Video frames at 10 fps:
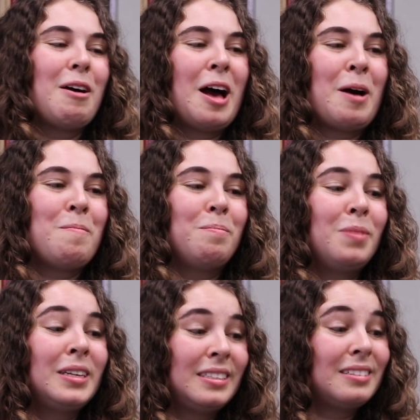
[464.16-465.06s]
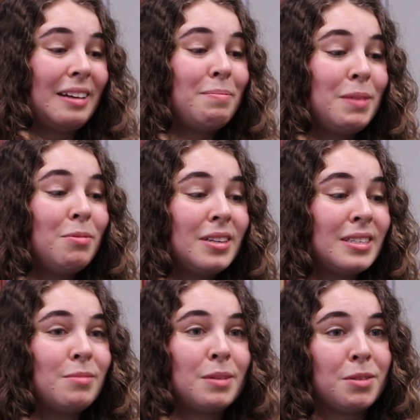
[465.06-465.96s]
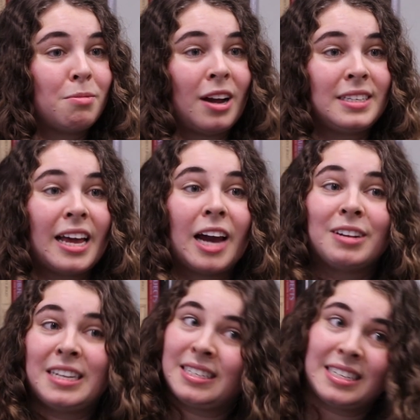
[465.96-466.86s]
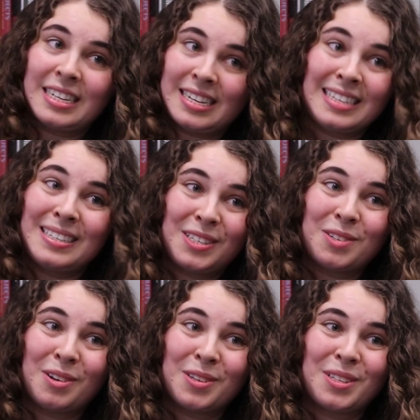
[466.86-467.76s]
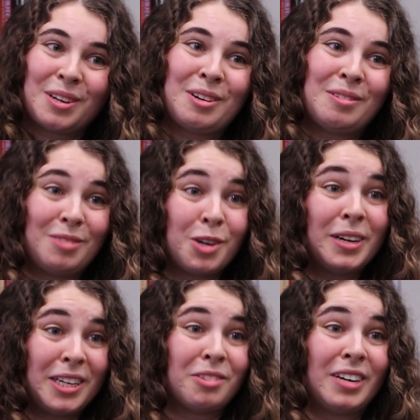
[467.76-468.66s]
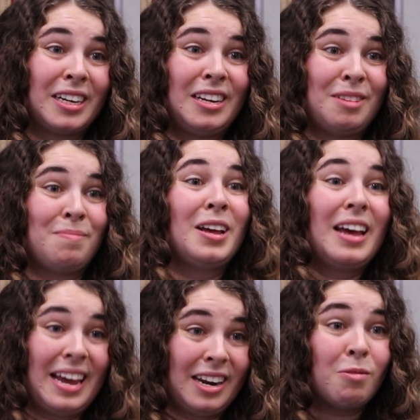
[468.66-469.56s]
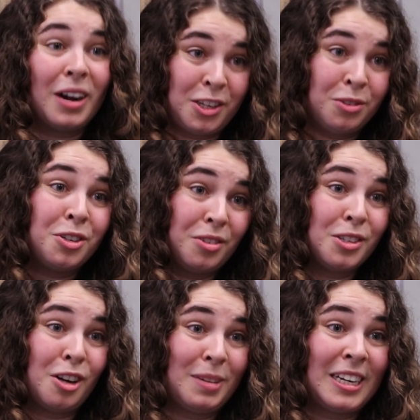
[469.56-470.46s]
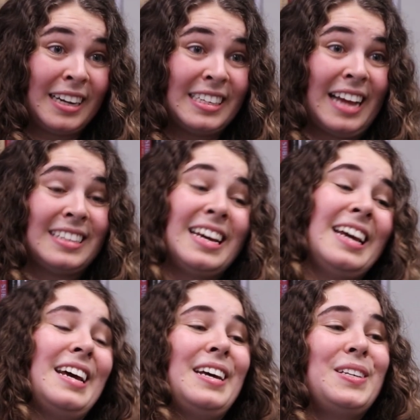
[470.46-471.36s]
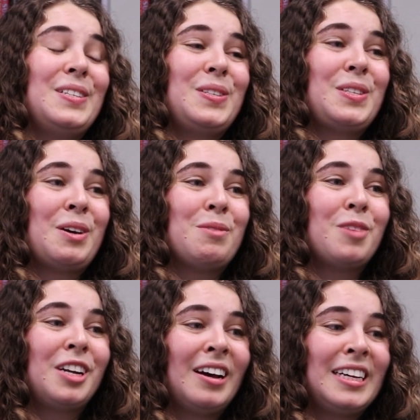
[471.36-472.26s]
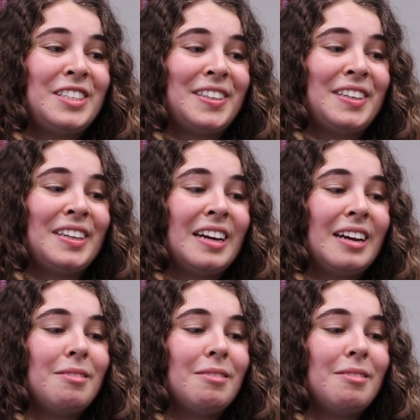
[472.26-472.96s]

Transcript: But people are sometimes surprised how easy it is to also create a curriculum in a quite neutral topic like that. So what I do,